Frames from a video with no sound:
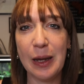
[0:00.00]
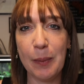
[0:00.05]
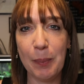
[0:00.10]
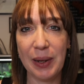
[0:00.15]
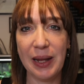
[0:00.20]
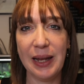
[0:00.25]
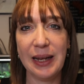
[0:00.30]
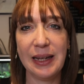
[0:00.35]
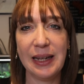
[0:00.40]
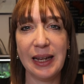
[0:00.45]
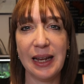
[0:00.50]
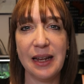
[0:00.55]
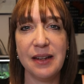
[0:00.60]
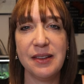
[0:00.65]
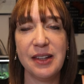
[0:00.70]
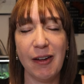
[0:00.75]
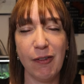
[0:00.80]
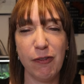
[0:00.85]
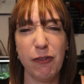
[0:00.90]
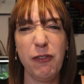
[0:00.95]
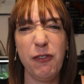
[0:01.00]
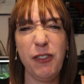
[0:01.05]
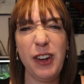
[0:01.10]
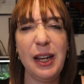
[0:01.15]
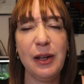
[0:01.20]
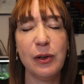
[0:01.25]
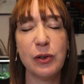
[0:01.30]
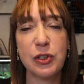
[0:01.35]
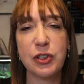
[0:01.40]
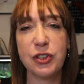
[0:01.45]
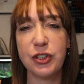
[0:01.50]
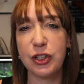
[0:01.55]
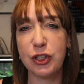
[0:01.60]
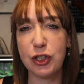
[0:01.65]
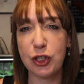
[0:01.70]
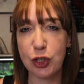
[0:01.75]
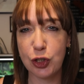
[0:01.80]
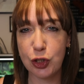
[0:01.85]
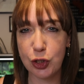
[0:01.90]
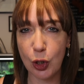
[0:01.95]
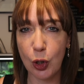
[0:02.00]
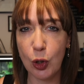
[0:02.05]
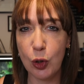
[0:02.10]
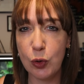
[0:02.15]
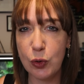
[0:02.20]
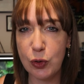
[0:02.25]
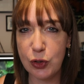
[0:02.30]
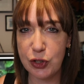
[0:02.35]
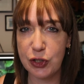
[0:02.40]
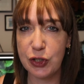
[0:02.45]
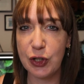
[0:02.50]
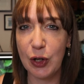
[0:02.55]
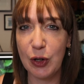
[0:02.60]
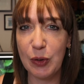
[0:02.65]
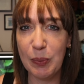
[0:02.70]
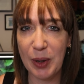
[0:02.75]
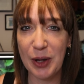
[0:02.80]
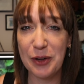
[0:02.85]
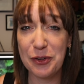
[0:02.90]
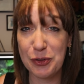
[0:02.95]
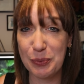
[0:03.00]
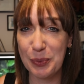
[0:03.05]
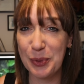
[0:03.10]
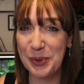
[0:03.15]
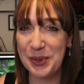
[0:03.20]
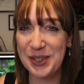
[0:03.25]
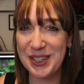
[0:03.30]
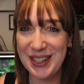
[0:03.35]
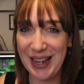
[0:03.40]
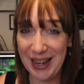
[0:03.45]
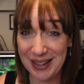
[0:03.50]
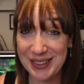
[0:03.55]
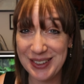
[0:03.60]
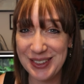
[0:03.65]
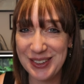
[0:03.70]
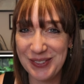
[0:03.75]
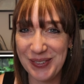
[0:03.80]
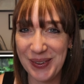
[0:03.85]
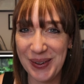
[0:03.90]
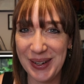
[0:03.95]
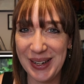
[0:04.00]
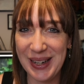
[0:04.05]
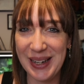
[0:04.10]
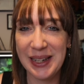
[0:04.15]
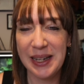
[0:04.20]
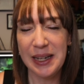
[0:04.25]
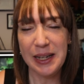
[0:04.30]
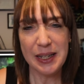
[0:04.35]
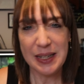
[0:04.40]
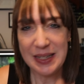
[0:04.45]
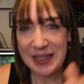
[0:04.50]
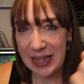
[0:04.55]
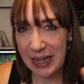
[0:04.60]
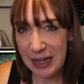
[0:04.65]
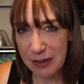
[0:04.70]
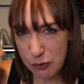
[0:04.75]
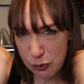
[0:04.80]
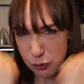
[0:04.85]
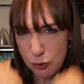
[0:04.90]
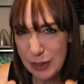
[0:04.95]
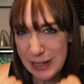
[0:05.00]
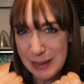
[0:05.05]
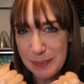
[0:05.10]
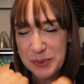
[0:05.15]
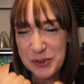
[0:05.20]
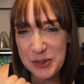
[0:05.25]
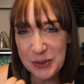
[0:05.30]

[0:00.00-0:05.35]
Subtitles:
a blanket that feels so much more satisfying to have wrapped